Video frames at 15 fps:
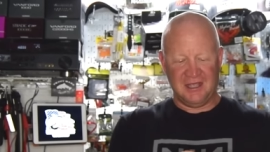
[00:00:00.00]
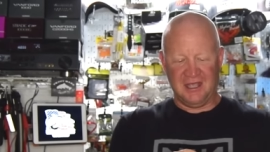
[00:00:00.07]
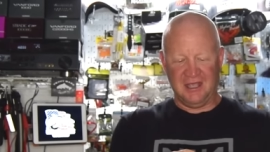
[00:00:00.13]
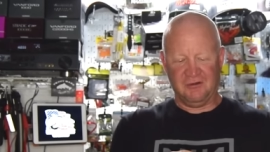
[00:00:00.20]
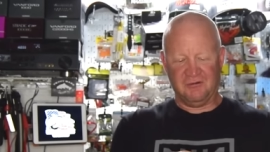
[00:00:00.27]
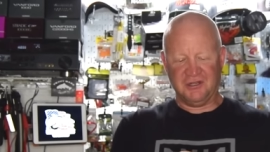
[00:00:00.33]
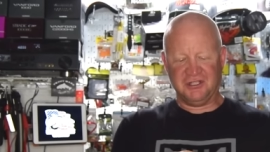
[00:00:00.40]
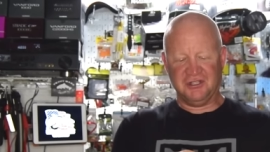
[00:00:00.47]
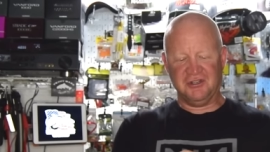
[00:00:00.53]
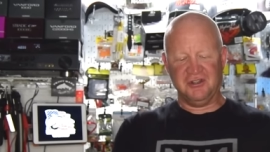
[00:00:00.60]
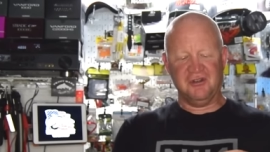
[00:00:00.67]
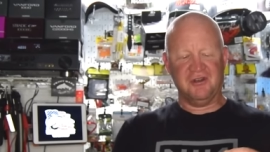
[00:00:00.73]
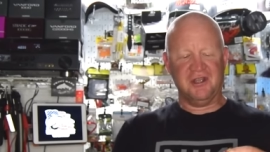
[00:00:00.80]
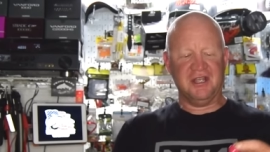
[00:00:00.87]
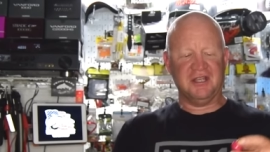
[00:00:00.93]
And what you
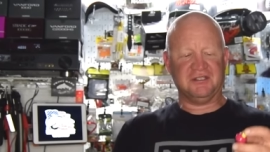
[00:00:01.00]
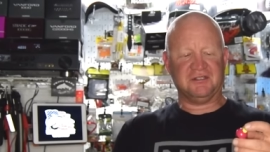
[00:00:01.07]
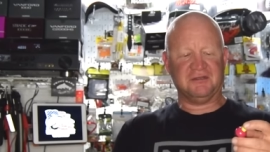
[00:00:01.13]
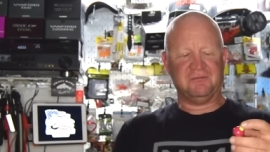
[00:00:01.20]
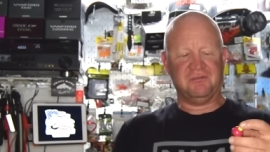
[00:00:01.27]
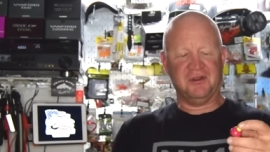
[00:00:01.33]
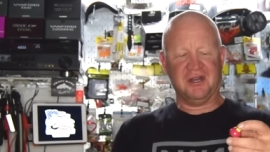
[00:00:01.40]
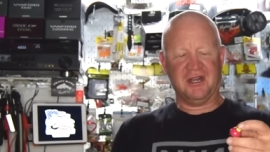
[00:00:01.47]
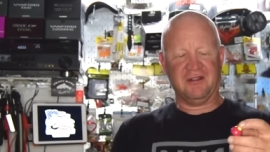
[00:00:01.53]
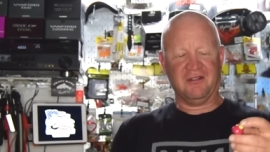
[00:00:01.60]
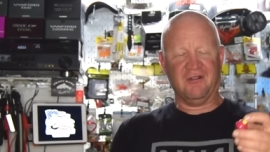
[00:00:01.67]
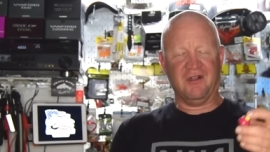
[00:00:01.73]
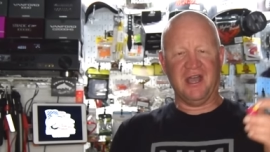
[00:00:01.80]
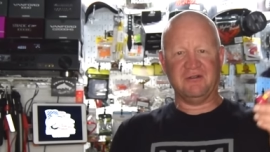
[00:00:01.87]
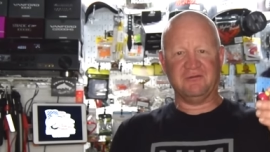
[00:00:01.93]
do is put it on
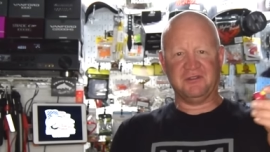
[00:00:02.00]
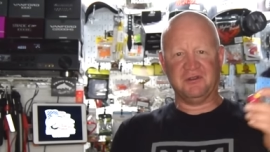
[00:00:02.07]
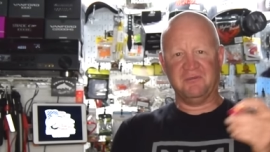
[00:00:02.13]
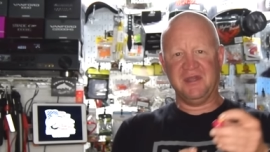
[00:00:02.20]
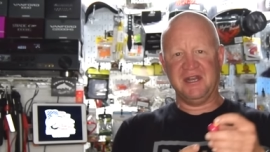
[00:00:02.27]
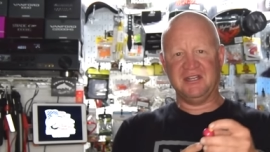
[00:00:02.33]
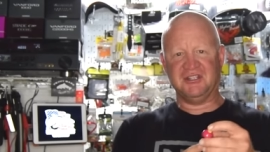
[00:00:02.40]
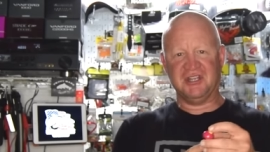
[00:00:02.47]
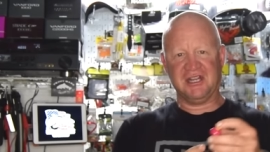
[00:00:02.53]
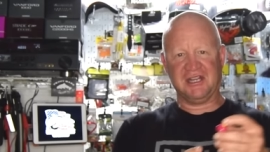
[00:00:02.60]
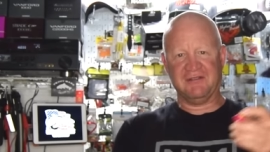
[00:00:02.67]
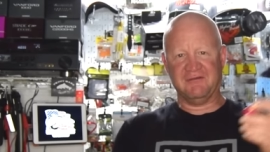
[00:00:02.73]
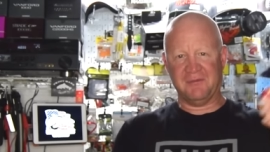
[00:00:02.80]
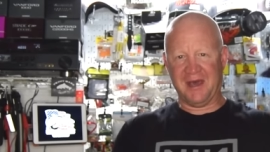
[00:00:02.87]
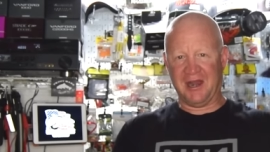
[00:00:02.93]
the line with your mini jig,
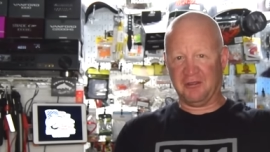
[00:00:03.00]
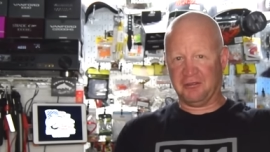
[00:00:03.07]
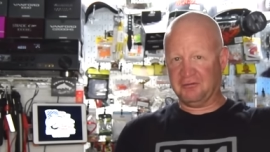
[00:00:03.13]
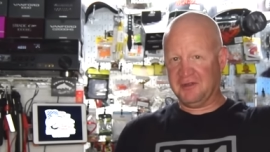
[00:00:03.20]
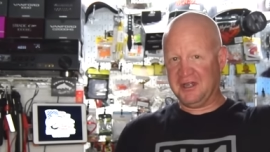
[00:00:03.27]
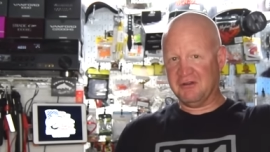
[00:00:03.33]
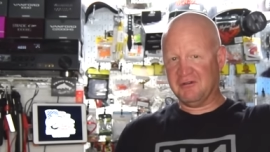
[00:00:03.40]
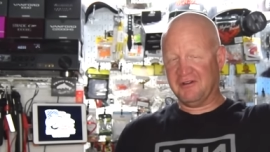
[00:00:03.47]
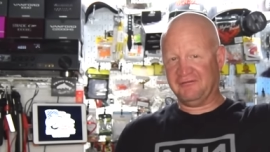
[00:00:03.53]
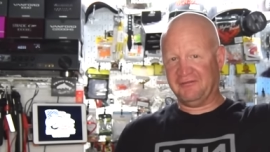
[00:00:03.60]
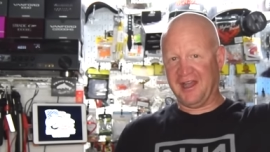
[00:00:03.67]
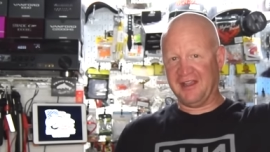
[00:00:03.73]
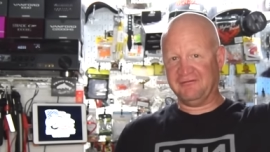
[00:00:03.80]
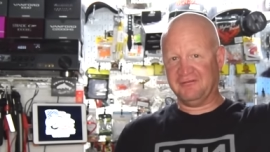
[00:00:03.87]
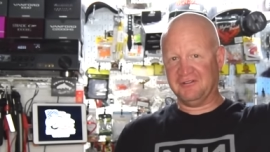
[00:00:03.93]
give about a 3 to a
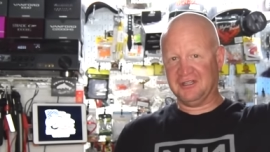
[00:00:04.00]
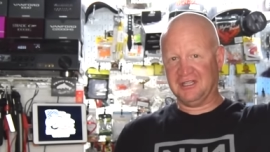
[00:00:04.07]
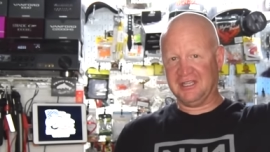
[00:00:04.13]
5 foot